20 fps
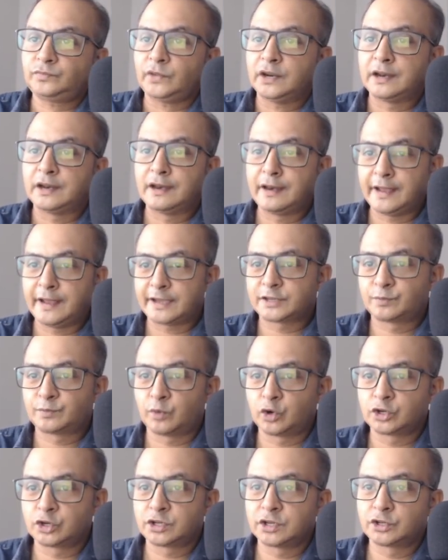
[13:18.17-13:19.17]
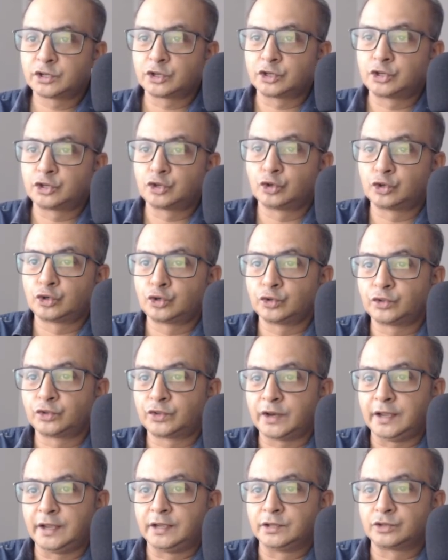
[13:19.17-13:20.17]
next portion, so 2 to
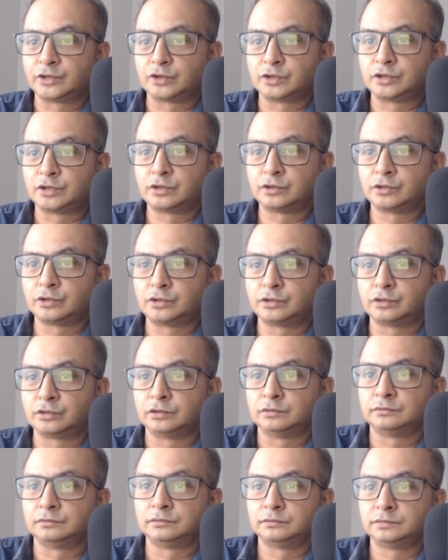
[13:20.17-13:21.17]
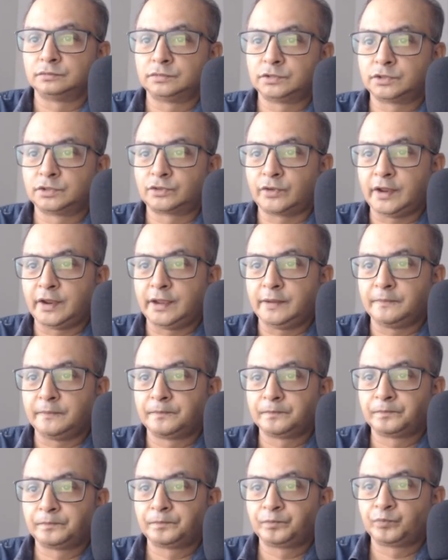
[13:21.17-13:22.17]
3. So 2 to
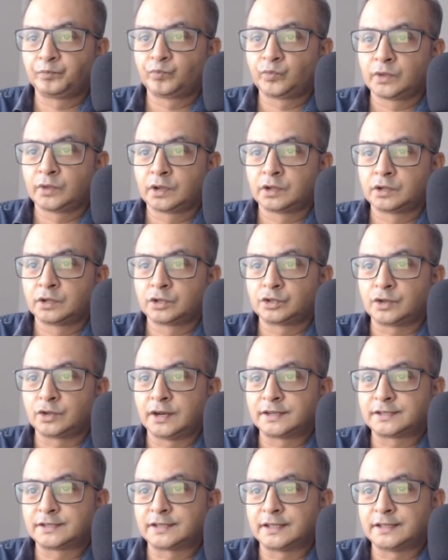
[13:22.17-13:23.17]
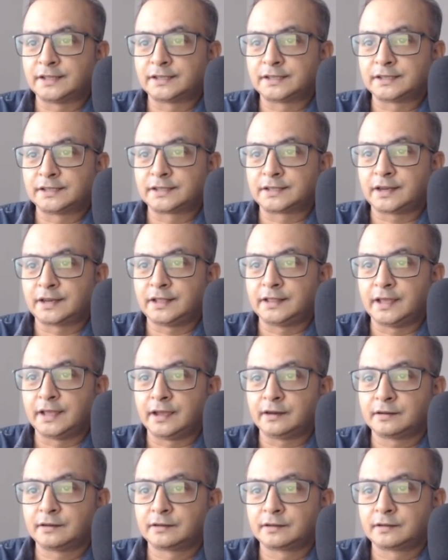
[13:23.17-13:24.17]
3. So let's say this is 3 there.